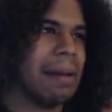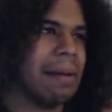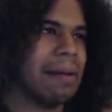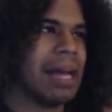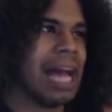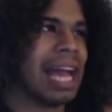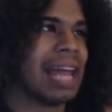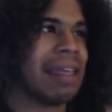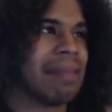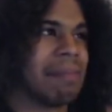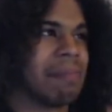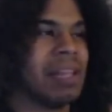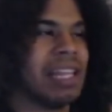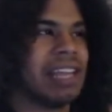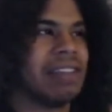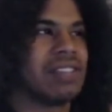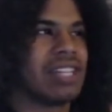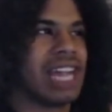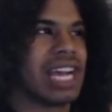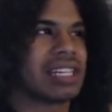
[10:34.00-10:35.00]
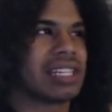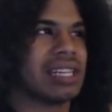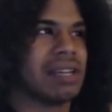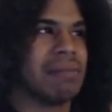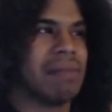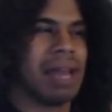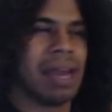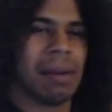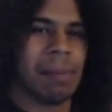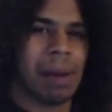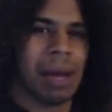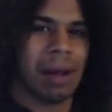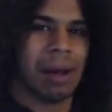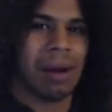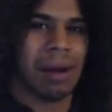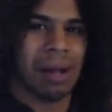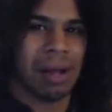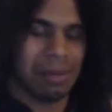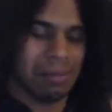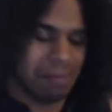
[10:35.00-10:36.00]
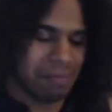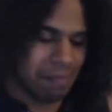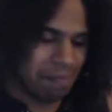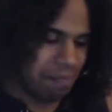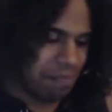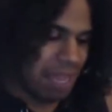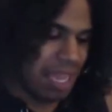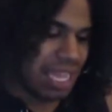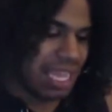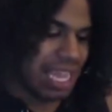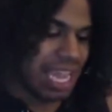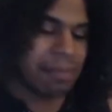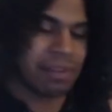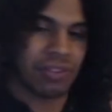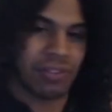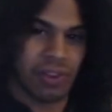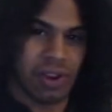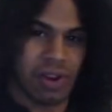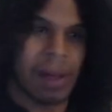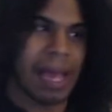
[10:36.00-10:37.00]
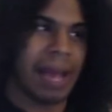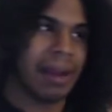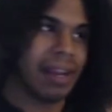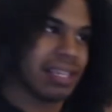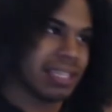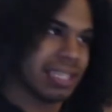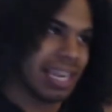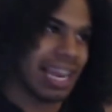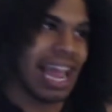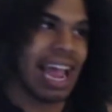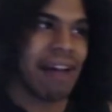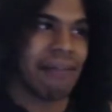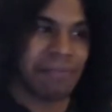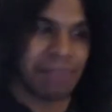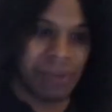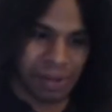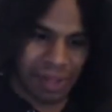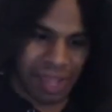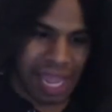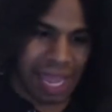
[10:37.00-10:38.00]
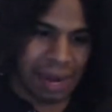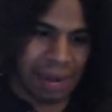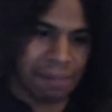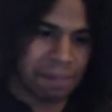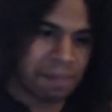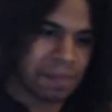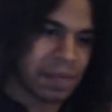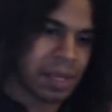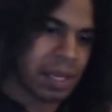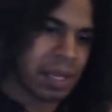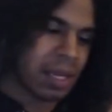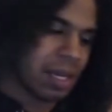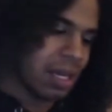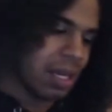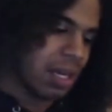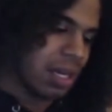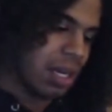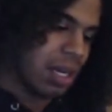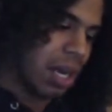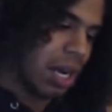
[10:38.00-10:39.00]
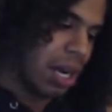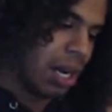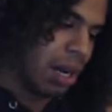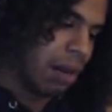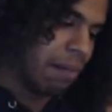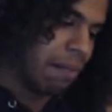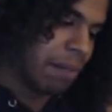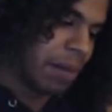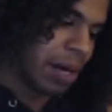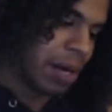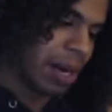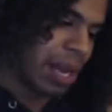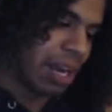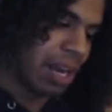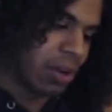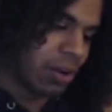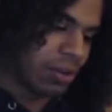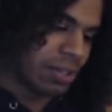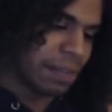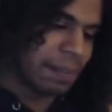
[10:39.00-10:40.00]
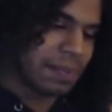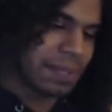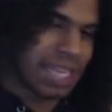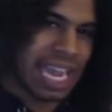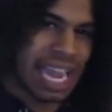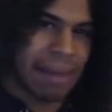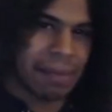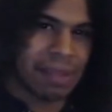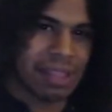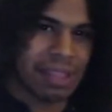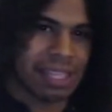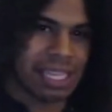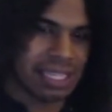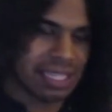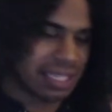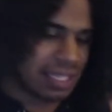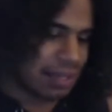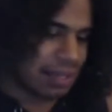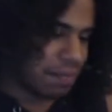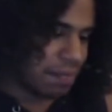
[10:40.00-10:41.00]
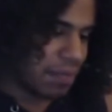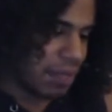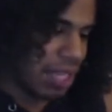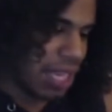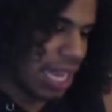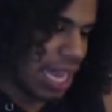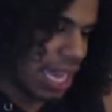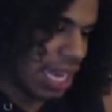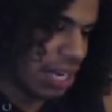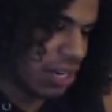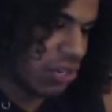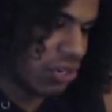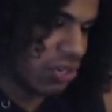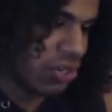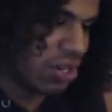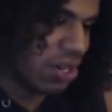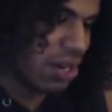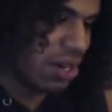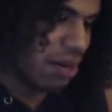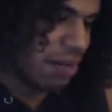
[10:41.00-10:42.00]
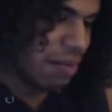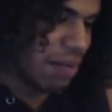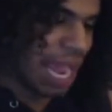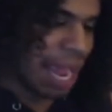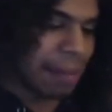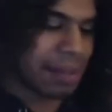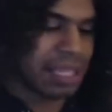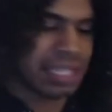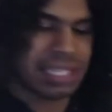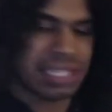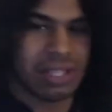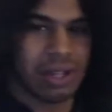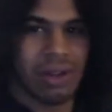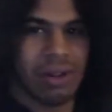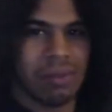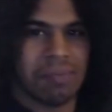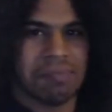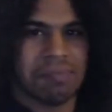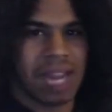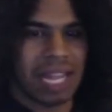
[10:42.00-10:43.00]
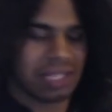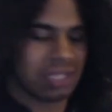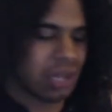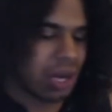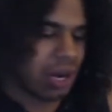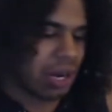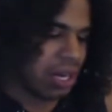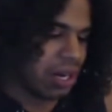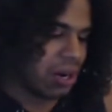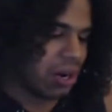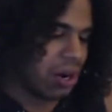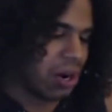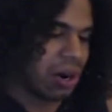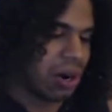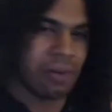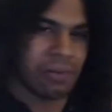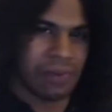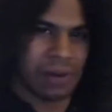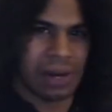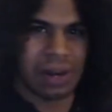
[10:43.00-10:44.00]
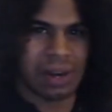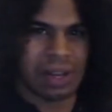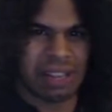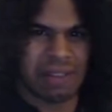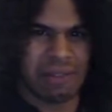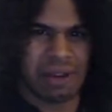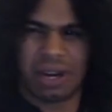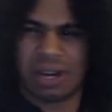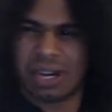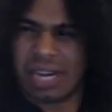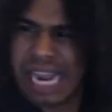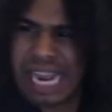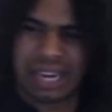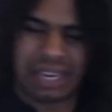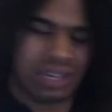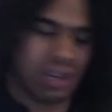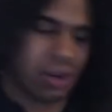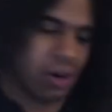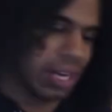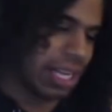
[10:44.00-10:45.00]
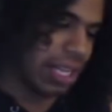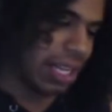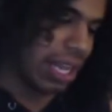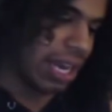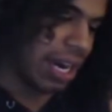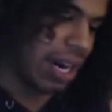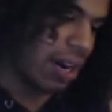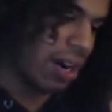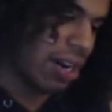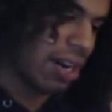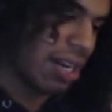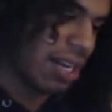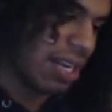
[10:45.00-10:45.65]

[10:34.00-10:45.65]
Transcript: I believe she actually meant about making Amethyst feel bad, because then after that, Peridot goes up to Amethyst, and Amethyst still not talking to her, giving her an dirty glare,